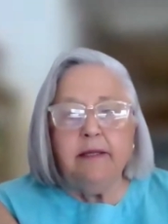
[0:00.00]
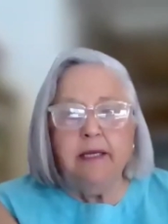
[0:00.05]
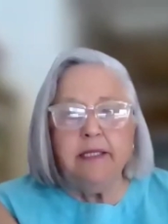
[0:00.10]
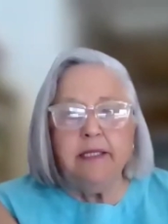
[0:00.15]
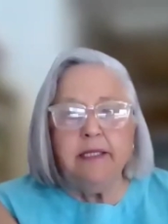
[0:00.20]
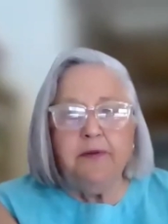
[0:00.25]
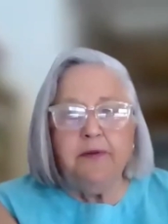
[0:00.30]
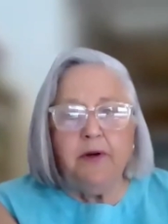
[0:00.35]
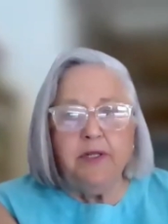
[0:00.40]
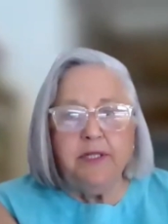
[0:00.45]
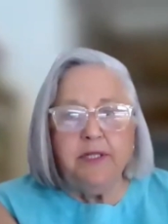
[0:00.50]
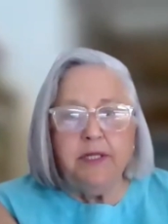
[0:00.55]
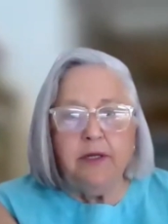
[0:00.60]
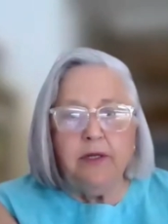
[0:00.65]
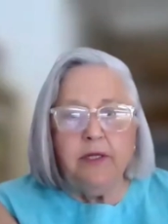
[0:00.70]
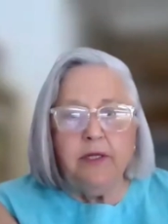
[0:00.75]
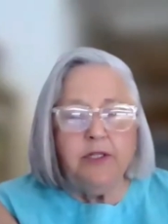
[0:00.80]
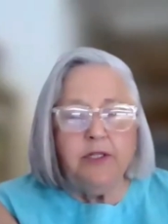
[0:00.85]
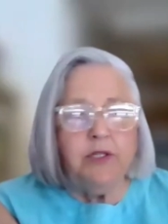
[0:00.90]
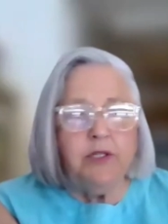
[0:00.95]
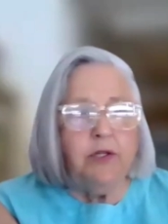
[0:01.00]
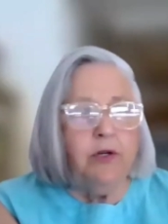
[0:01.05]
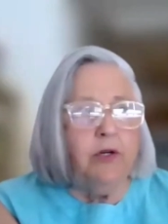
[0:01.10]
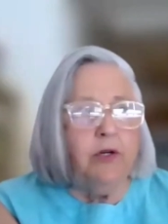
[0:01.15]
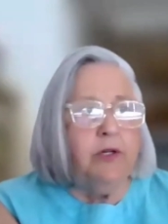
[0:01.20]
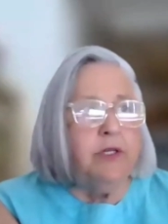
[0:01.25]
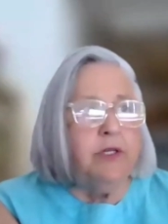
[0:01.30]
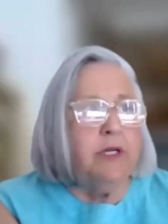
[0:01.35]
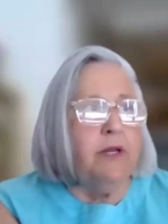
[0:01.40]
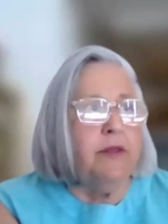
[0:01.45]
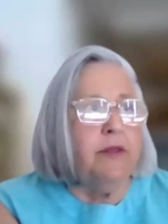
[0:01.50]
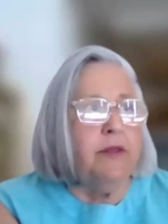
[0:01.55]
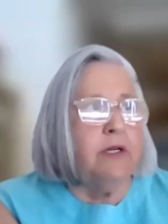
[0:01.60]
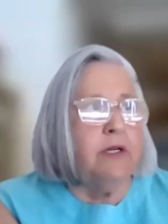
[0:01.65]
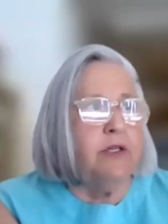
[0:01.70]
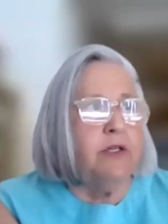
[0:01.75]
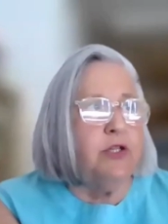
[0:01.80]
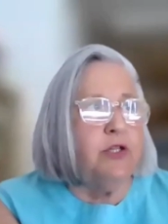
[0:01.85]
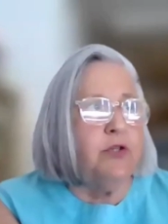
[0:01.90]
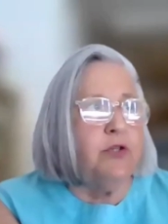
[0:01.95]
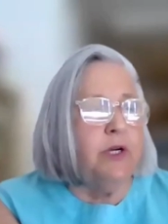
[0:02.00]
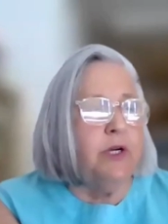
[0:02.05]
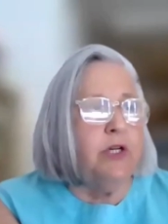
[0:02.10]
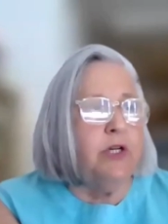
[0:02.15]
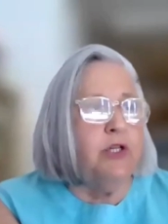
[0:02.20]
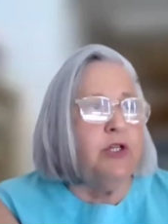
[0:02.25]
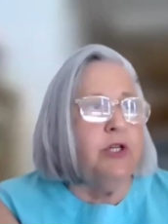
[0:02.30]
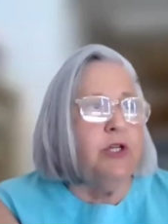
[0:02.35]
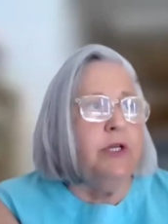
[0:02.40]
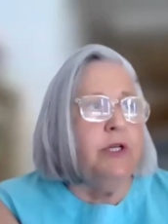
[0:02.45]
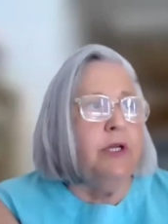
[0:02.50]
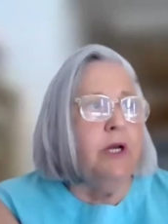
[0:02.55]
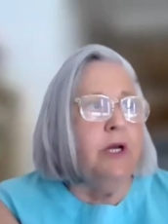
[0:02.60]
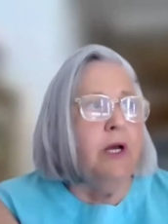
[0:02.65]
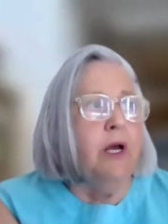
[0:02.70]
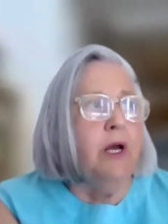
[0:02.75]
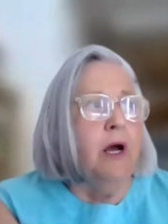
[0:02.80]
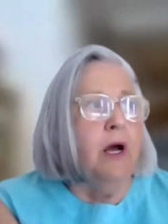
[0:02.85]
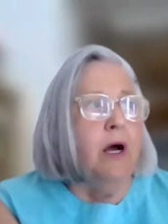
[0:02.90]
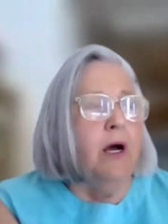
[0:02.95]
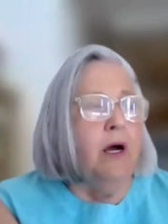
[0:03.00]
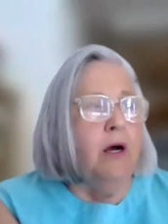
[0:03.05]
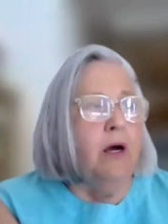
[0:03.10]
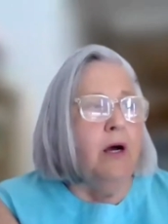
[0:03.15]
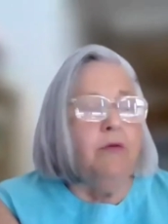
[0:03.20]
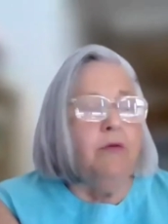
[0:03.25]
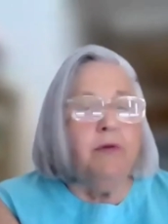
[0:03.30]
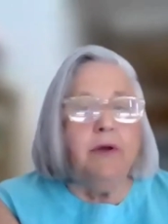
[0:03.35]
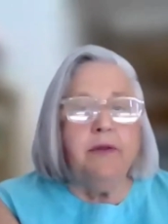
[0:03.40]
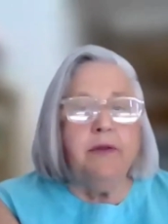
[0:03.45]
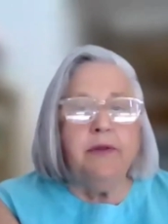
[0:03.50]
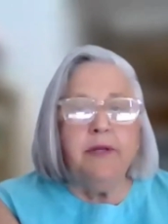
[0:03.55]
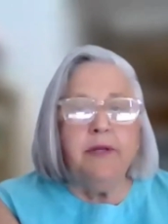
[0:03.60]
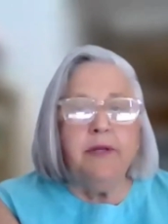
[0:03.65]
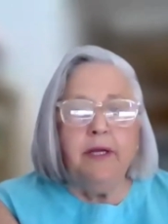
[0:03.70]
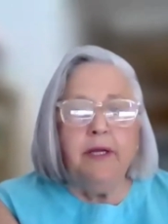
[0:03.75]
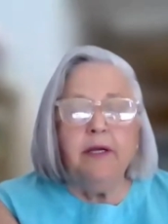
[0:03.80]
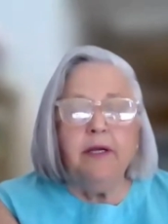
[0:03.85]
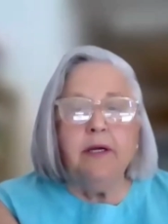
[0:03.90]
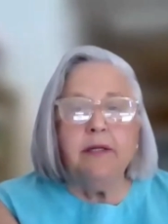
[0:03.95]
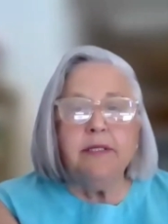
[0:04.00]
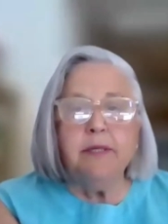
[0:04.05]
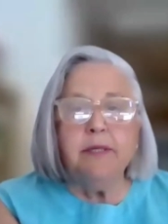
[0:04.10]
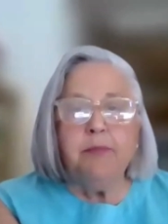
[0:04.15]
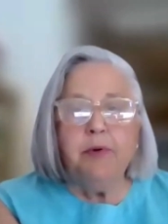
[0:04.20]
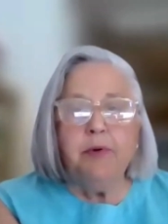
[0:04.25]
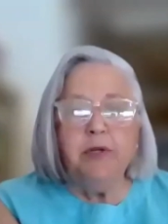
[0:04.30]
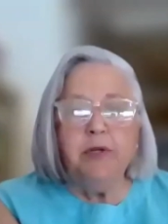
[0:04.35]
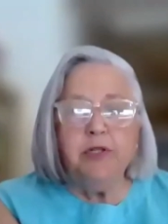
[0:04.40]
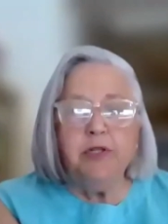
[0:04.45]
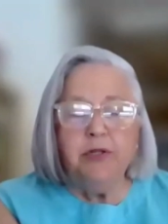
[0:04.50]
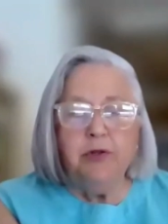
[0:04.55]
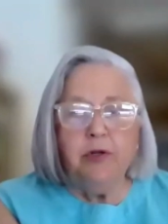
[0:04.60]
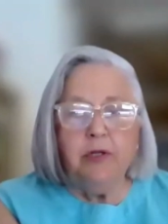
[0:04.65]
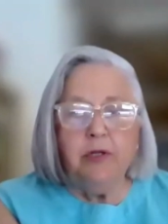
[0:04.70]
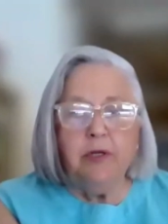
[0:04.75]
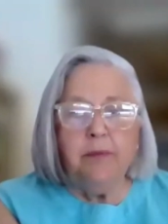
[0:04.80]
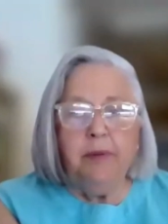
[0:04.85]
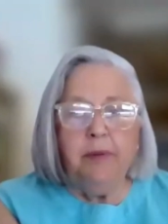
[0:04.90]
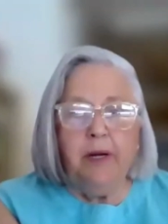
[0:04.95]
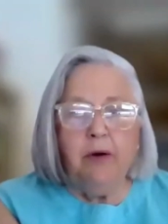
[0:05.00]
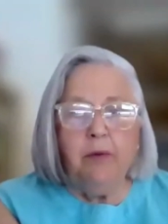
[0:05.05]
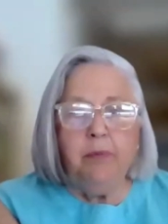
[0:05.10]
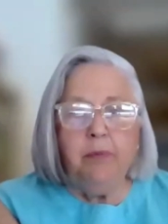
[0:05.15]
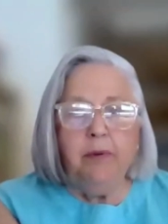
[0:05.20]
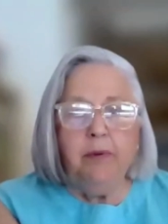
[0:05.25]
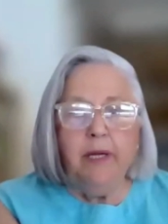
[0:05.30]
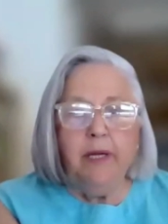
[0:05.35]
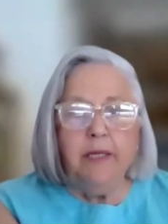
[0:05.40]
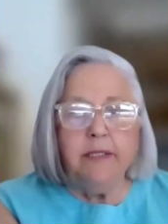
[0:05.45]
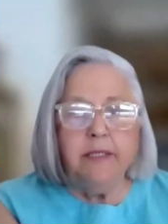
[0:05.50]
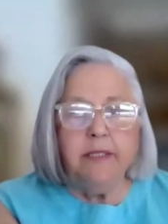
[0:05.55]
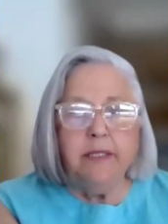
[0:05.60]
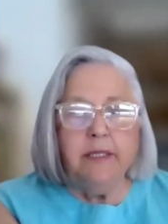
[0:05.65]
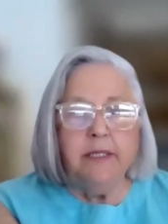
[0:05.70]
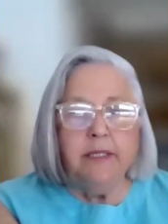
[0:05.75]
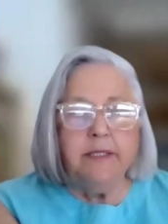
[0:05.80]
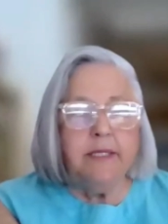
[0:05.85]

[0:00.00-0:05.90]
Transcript: as far as they're concerned, the construction of the Zaporizhzhia Nuclear Power Plant